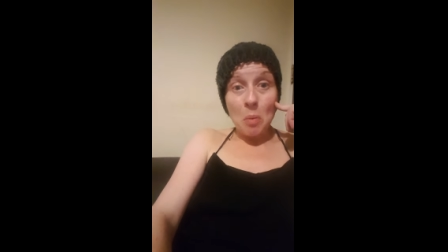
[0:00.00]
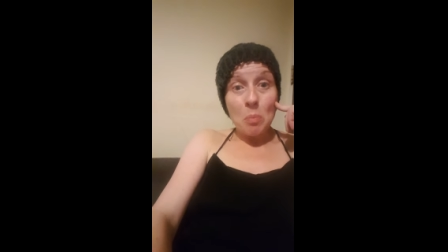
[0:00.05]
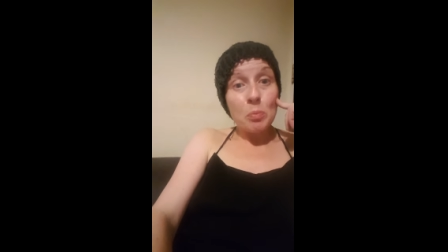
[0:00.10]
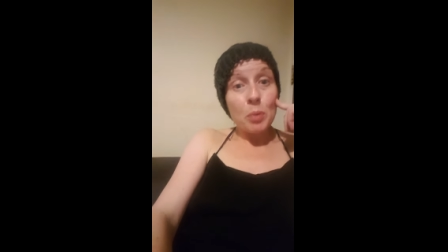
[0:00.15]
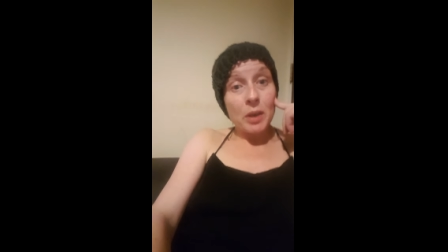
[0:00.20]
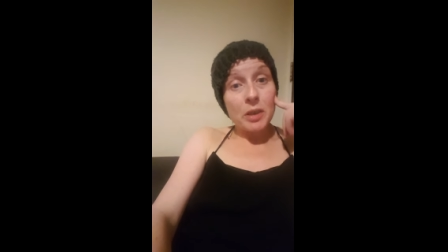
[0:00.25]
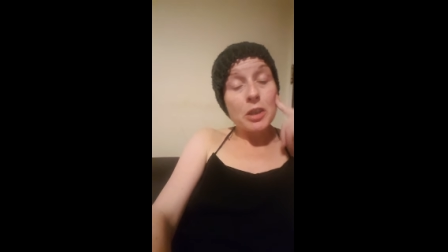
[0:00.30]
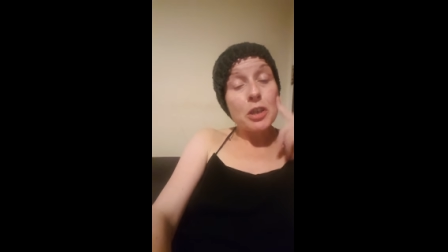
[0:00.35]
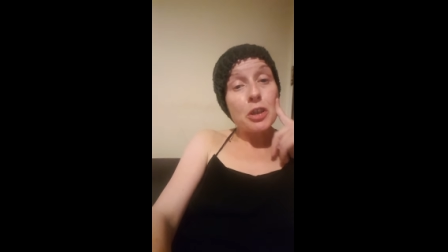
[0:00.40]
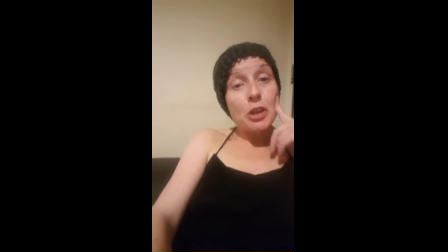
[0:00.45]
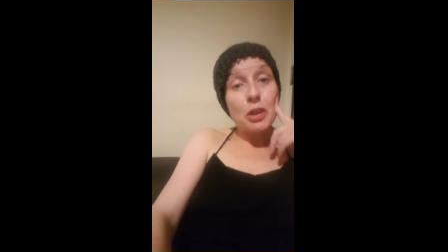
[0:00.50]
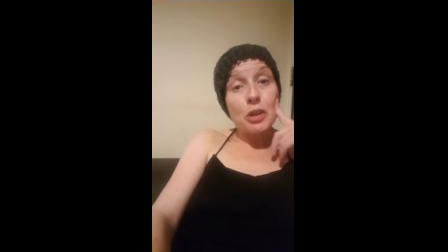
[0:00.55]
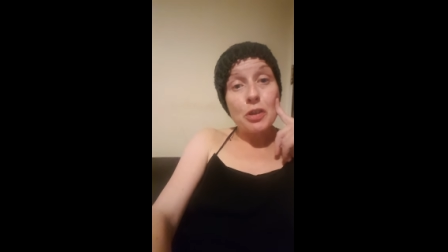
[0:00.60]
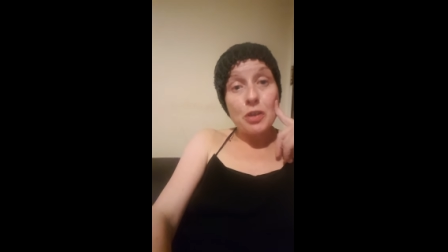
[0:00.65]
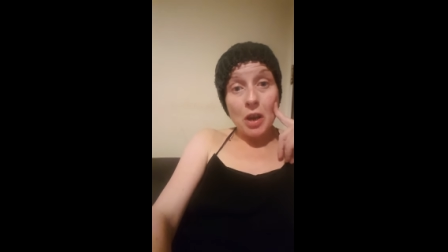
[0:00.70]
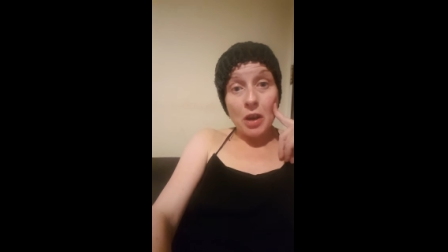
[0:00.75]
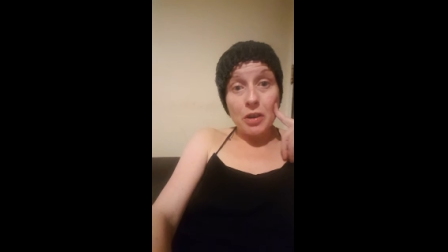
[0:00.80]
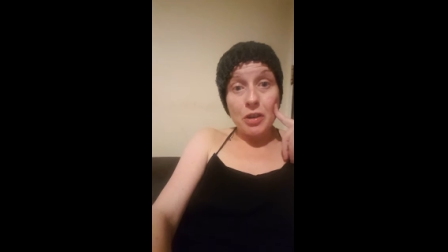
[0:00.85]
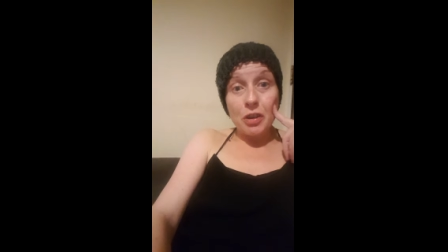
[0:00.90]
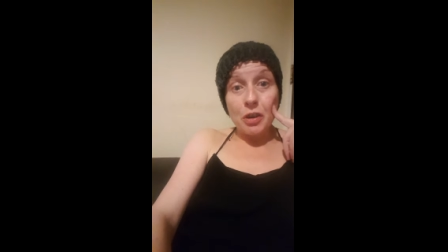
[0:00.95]
predators
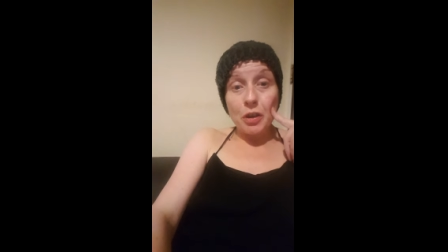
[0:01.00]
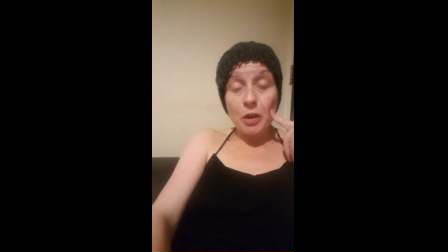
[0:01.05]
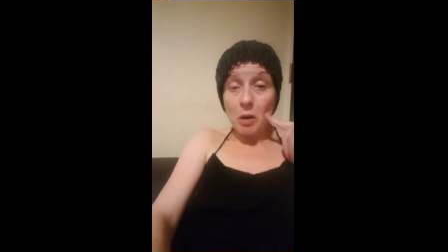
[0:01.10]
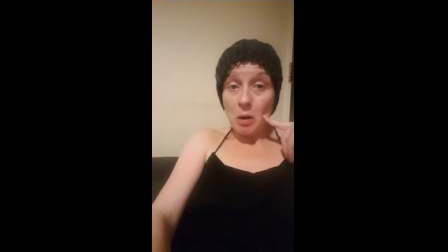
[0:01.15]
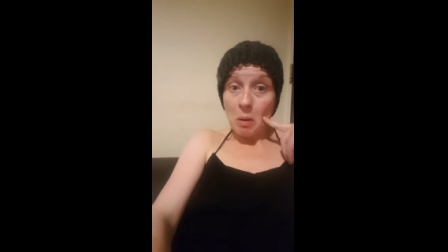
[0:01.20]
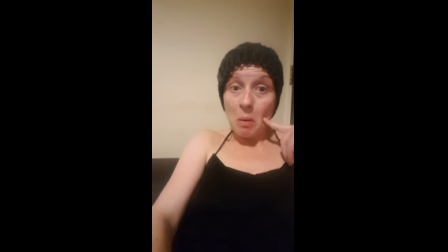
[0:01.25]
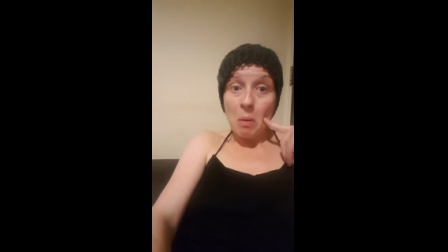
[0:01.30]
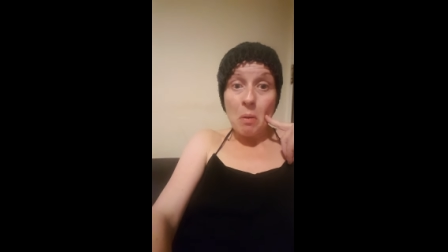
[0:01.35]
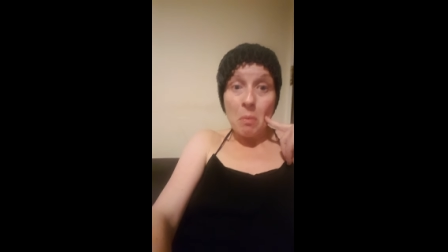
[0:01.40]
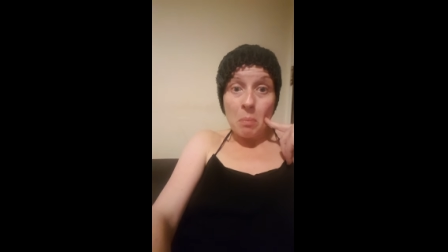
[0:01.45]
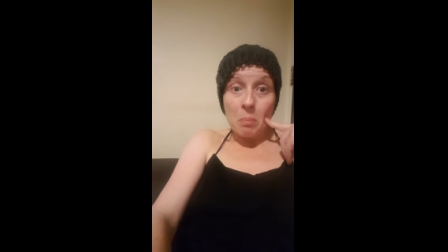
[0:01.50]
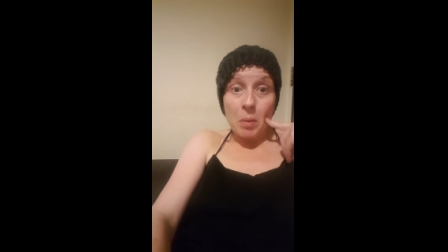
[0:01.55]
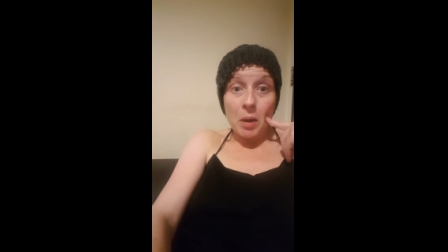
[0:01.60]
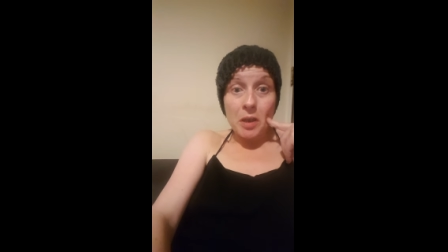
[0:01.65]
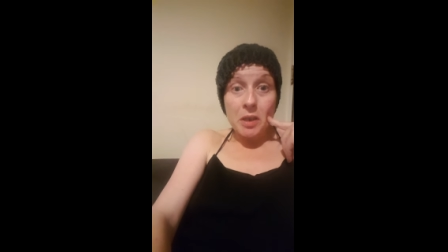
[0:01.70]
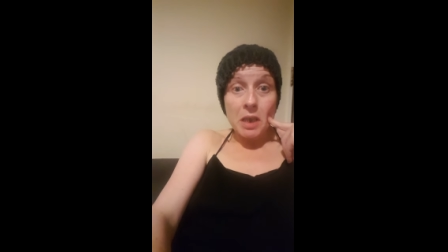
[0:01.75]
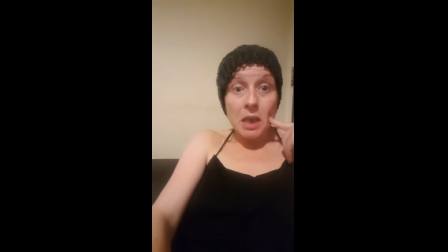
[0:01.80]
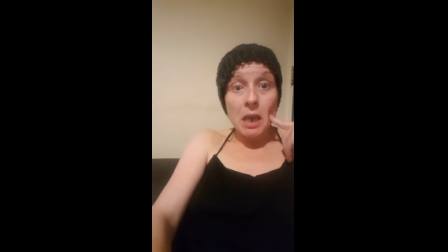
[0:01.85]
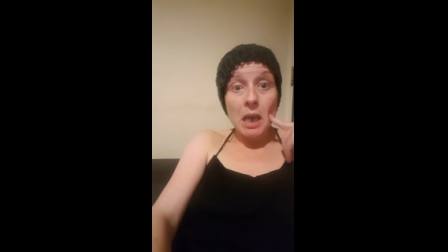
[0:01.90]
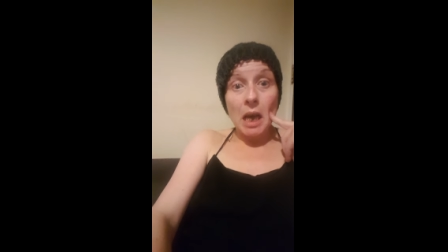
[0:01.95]
on your
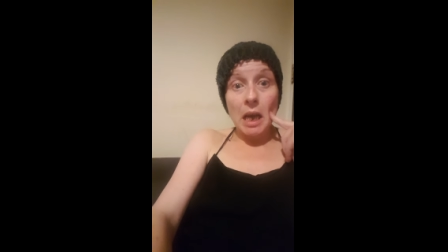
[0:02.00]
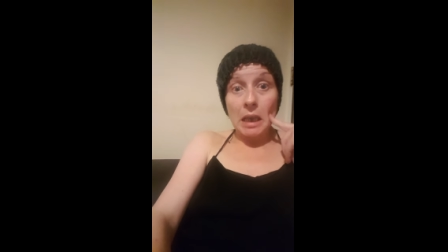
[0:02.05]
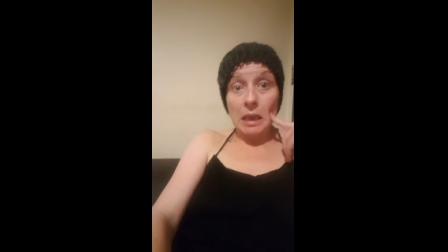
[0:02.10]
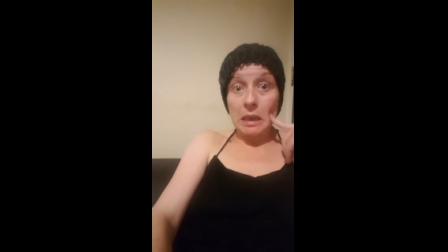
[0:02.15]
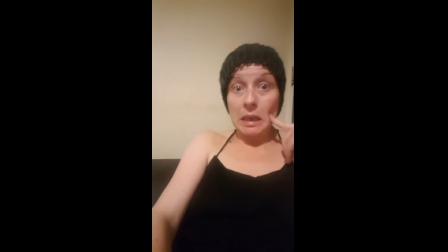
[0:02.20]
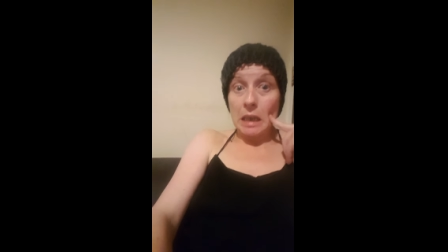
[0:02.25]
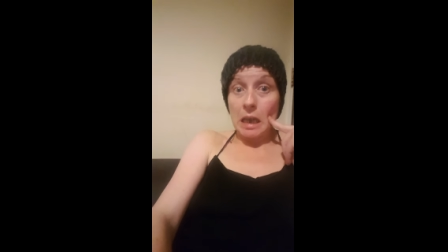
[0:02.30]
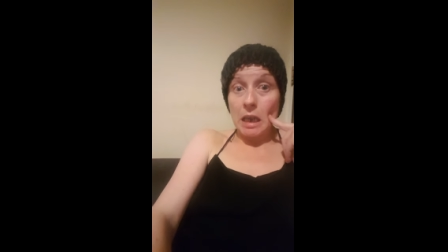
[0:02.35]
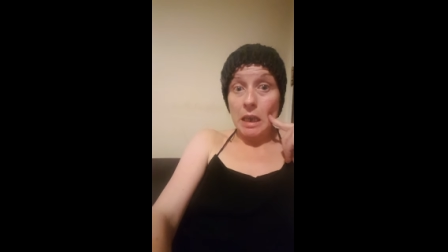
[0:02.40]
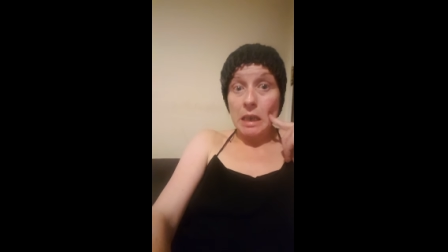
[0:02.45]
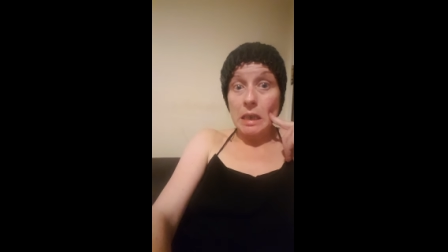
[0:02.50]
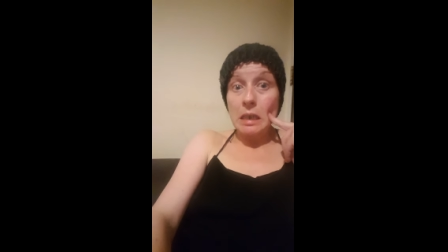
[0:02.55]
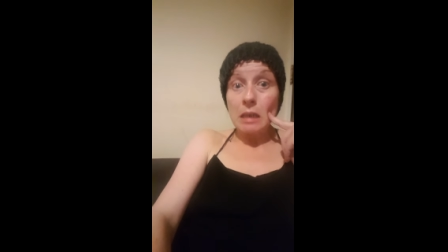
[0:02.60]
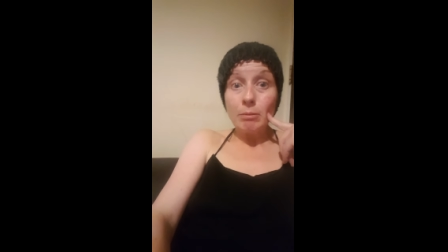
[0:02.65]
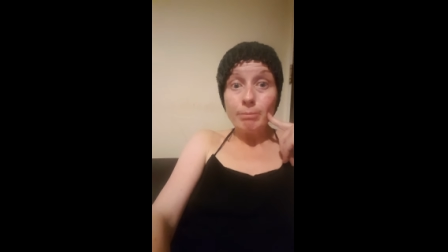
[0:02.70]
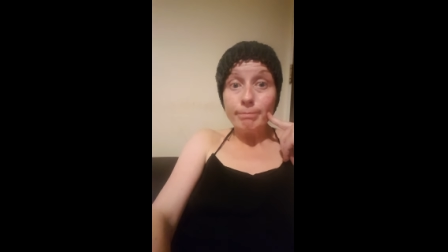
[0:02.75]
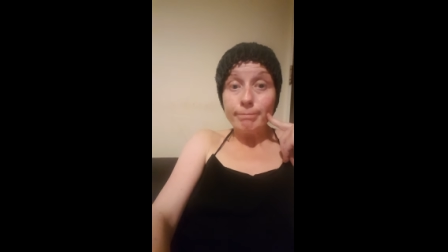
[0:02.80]
body and light.